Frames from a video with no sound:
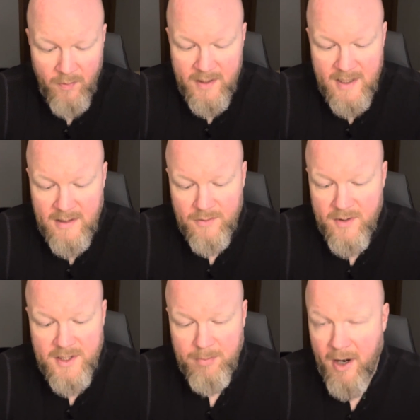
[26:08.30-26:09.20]
only need
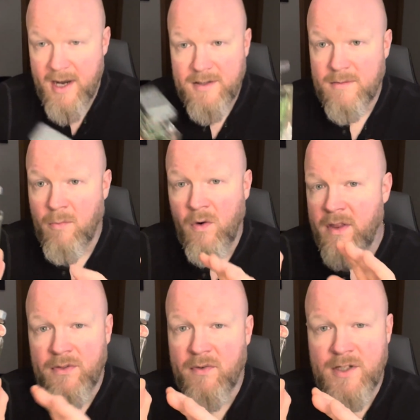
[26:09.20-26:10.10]
3 sprays. More
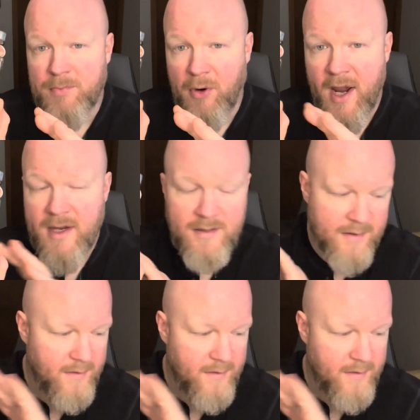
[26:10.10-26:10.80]
than 3 sprays,